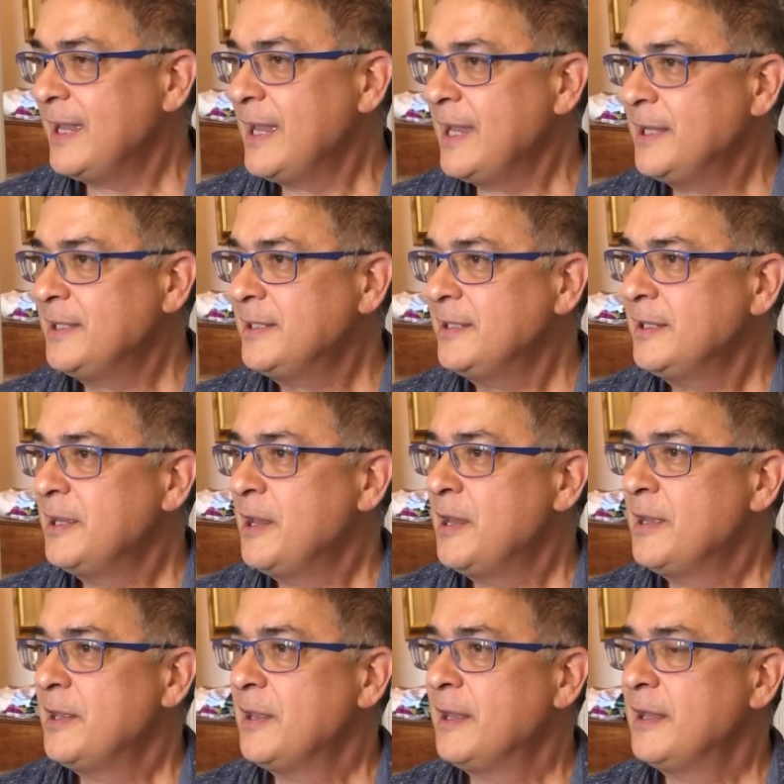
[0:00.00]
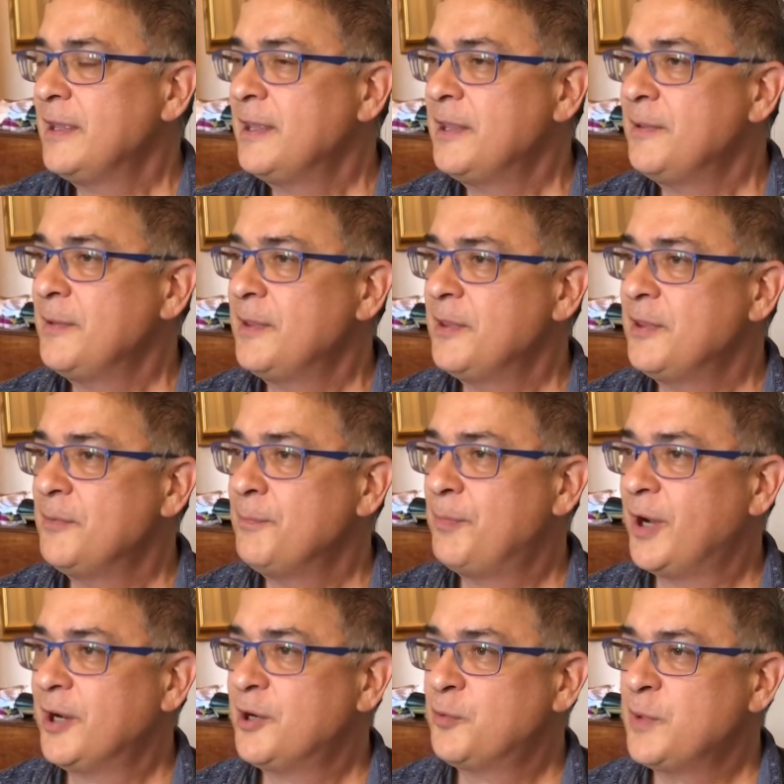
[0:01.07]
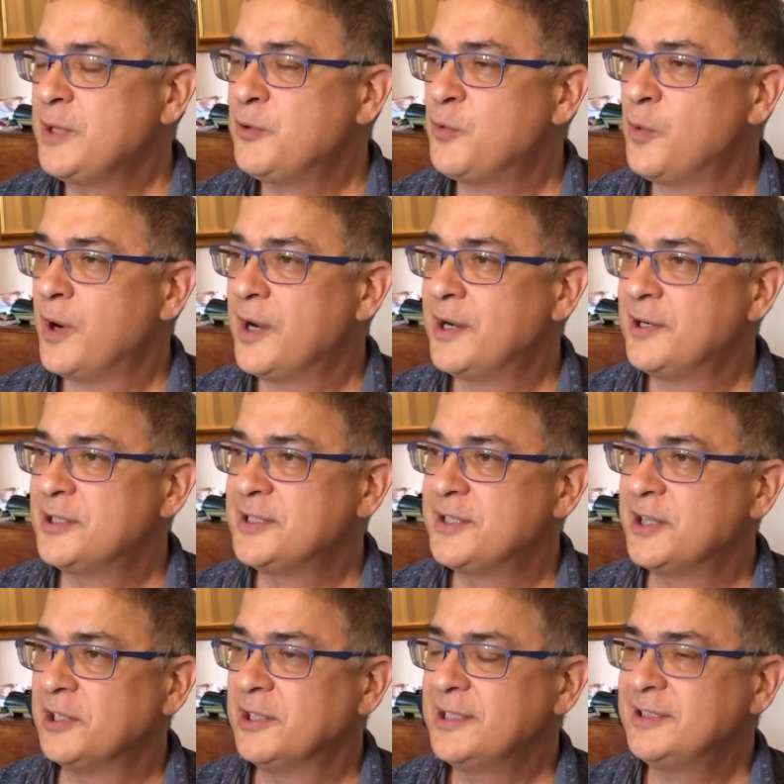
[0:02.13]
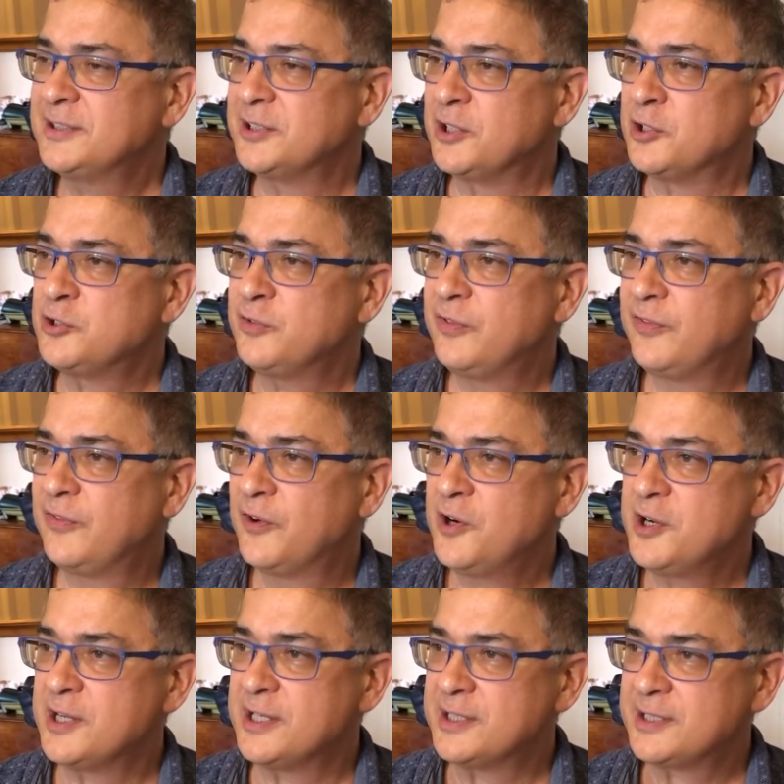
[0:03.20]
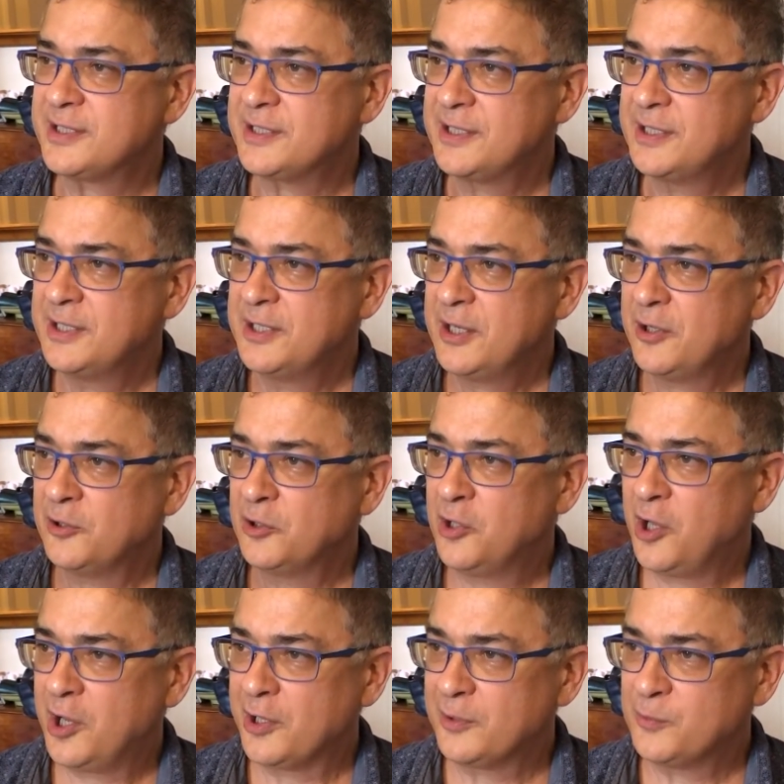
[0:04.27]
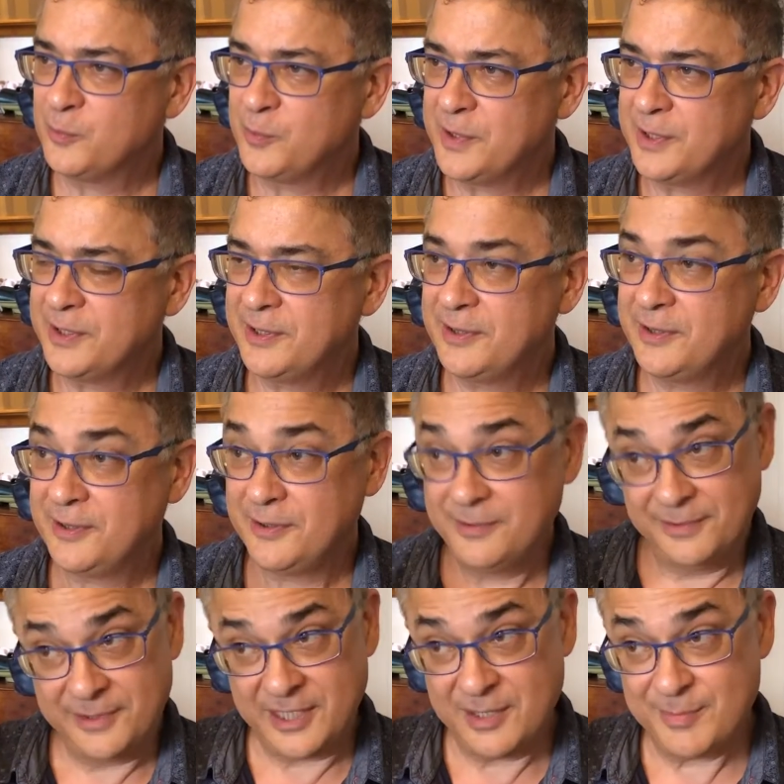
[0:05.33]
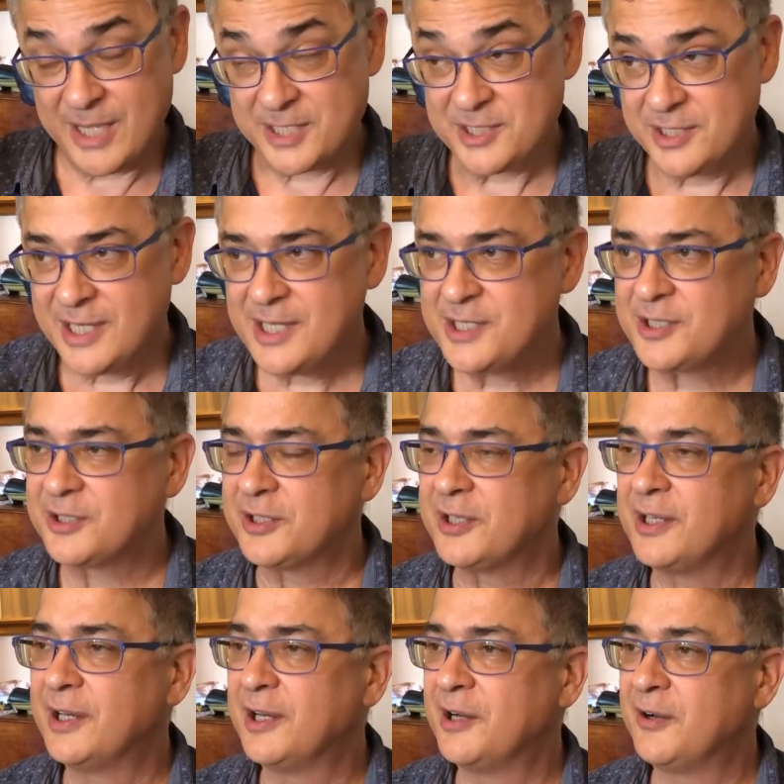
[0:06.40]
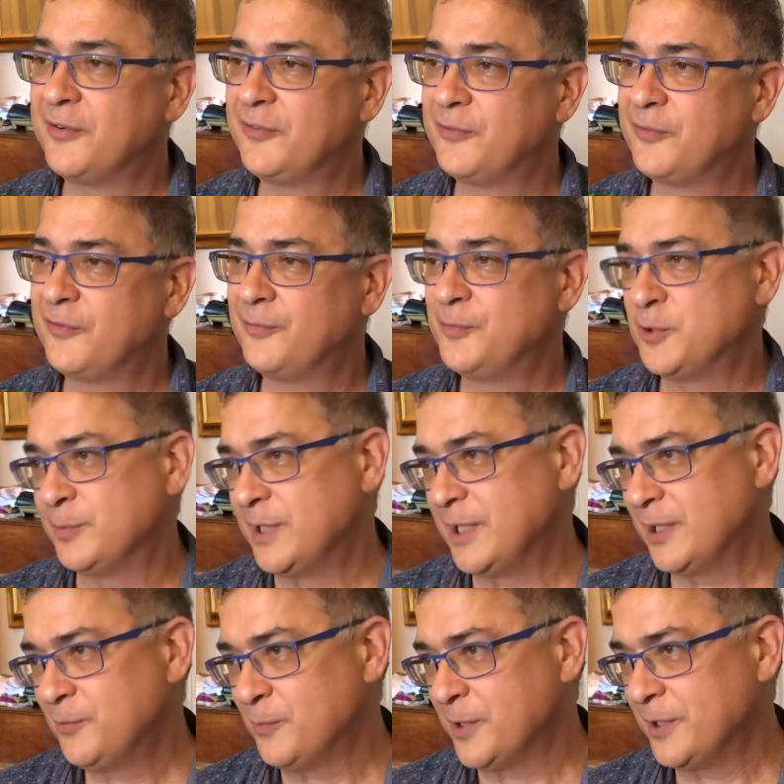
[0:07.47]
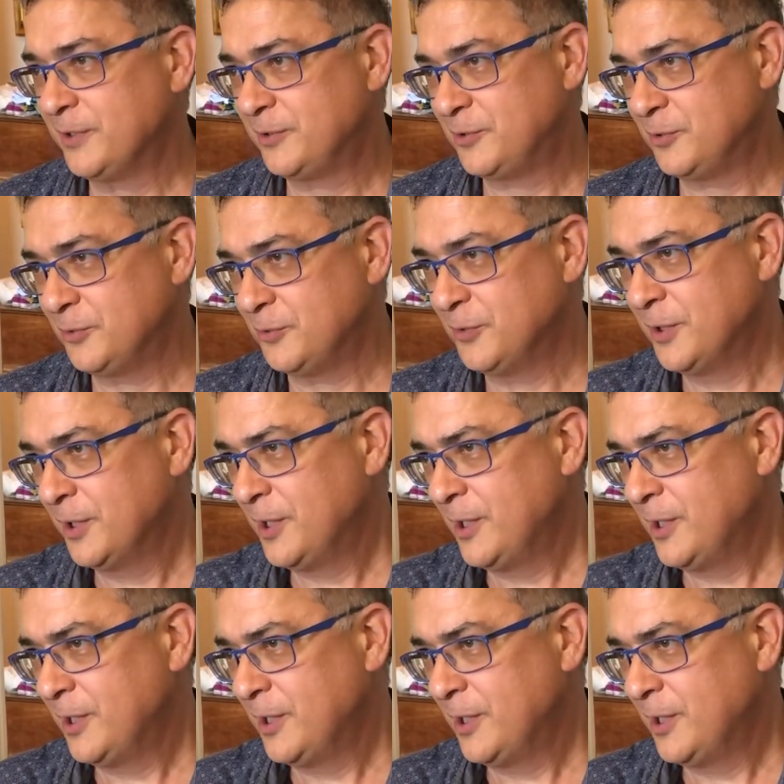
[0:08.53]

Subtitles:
And Bach requires the listener to furnish a lot with the imagination, to begin with, to